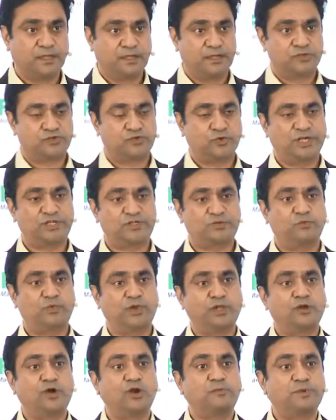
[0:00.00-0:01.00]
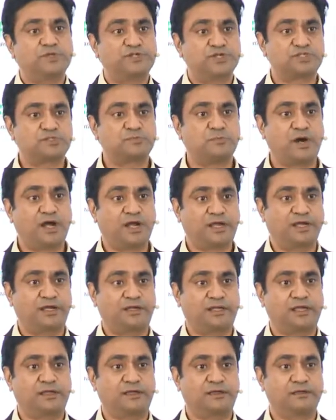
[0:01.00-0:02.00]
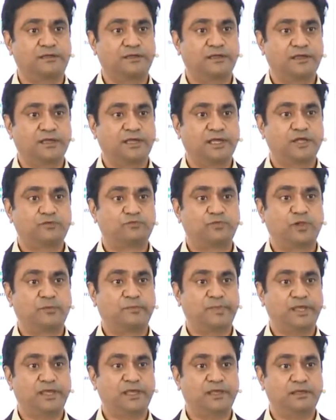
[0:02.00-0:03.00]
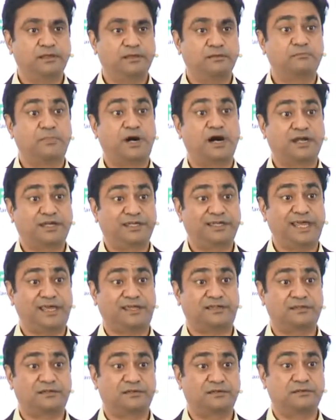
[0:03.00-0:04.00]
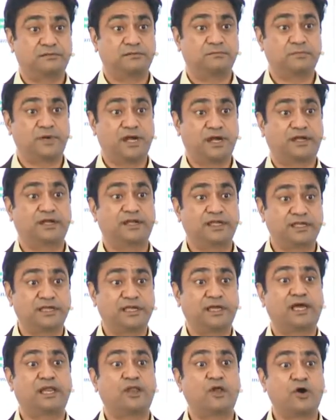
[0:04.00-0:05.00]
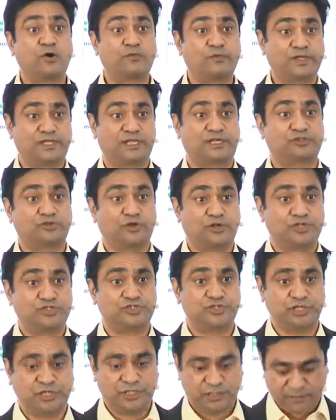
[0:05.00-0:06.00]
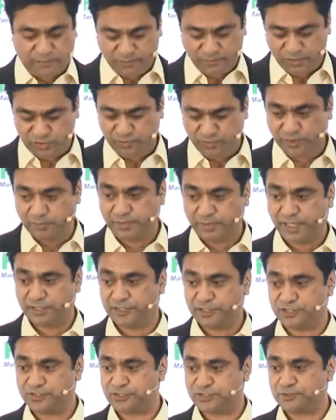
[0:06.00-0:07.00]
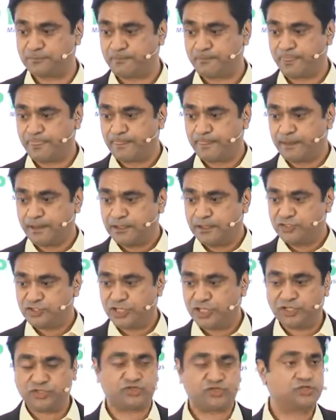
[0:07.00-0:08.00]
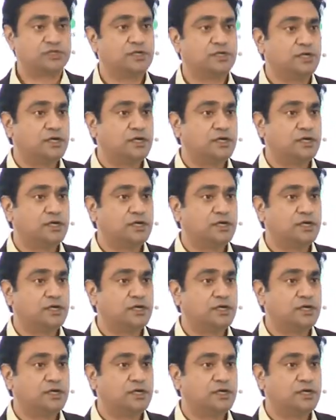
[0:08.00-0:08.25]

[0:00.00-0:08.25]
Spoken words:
So it will not be just marketing, it will be MarTech, marketing along with technology, which will bring this change.